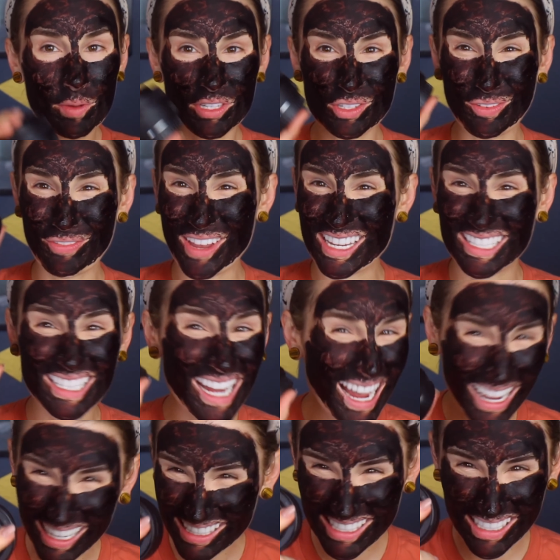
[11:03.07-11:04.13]
This is a
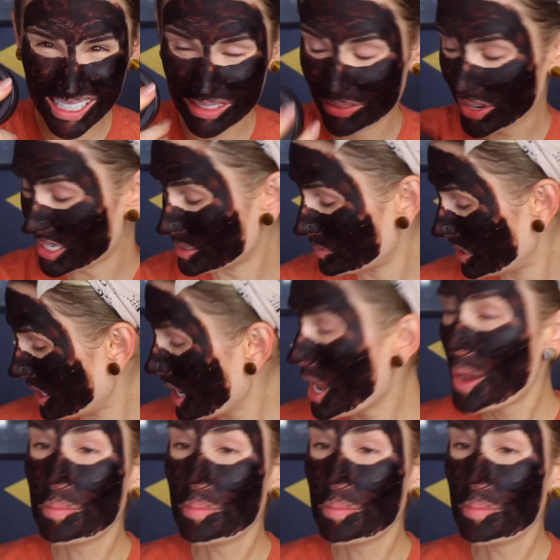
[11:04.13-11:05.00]
fantastic investment,